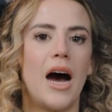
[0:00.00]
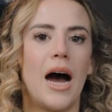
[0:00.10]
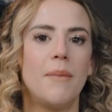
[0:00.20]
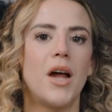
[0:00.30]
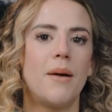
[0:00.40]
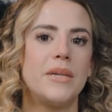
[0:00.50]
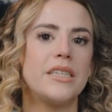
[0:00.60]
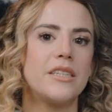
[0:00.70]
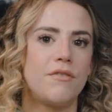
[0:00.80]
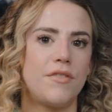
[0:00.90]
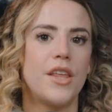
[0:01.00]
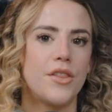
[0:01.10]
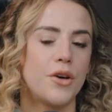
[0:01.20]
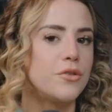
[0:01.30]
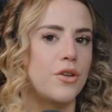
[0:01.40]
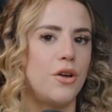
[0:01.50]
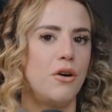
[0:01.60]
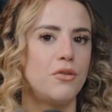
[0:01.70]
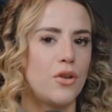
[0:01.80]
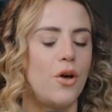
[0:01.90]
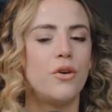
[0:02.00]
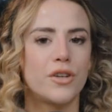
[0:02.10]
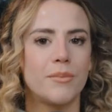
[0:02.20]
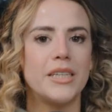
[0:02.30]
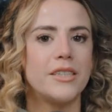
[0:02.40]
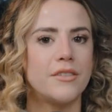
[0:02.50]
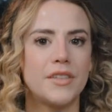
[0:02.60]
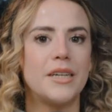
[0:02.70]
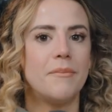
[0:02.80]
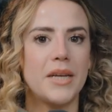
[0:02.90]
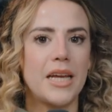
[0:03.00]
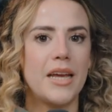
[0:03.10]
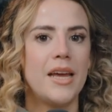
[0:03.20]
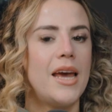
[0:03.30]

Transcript: I'm not meant to fit those clothes. Clothes are meant to fit me.